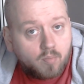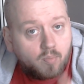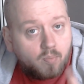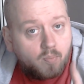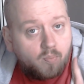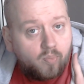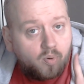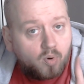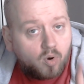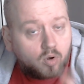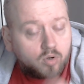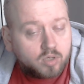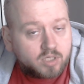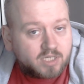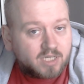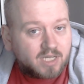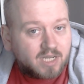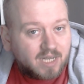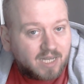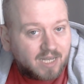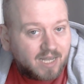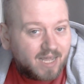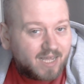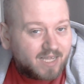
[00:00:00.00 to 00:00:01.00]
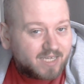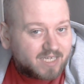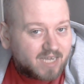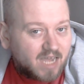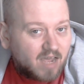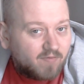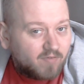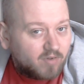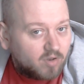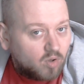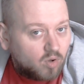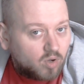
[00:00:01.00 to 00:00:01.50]
But let's
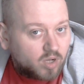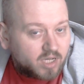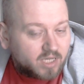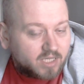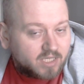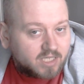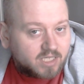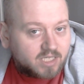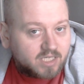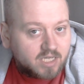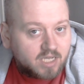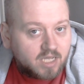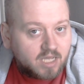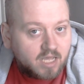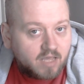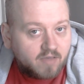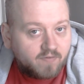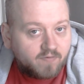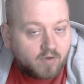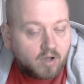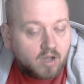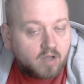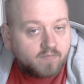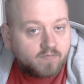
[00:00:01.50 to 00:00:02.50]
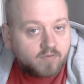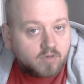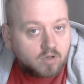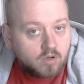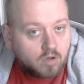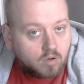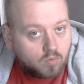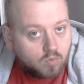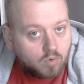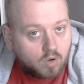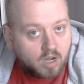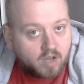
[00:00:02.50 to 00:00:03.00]
have a look and see if I've
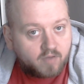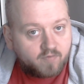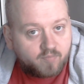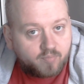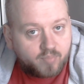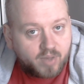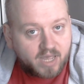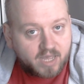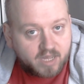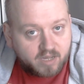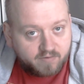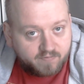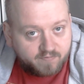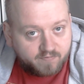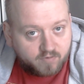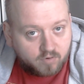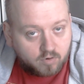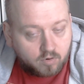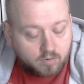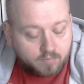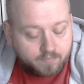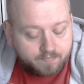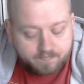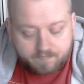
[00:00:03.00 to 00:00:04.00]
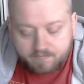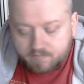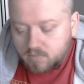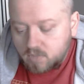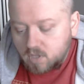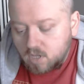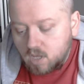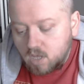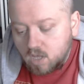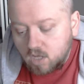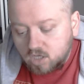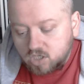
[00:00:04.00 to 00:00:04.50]
got what I've paid for.
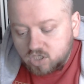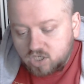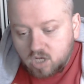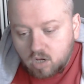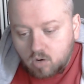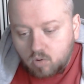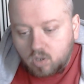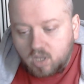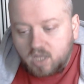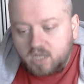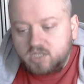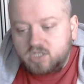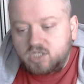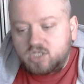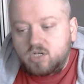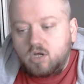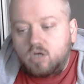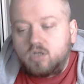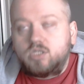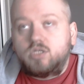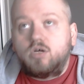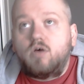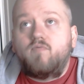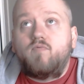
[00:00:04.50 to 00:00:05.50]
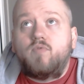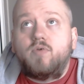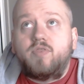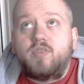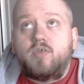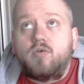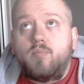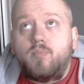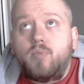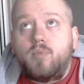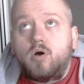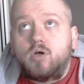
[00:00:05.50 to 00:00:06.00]
So let's start off with
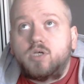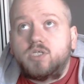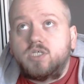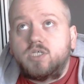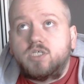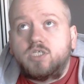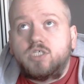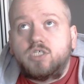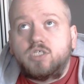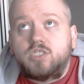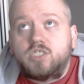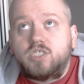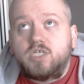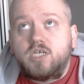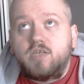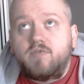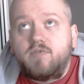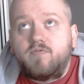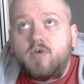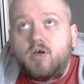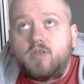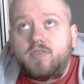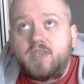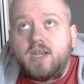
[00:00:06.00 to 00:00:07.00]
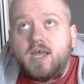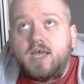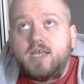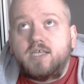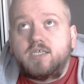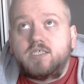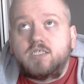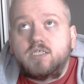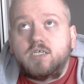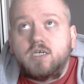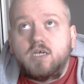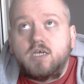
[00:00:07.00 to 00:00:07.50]
the unboxing. As you can see, you've got the
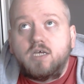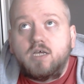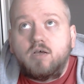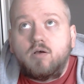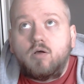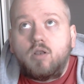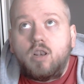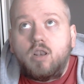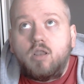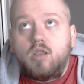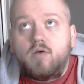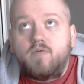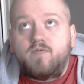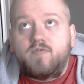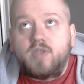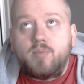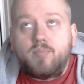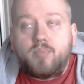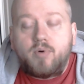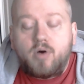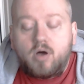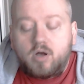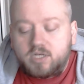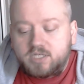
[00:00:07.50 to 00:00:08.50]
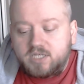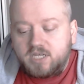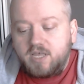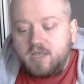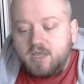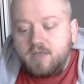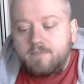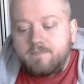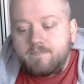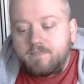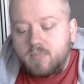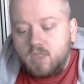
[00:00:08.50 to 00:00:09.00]
nice, lovely box
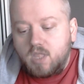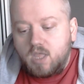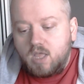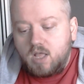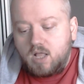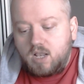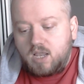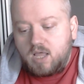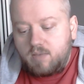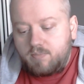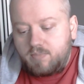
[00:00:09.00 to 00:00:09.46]
here. Let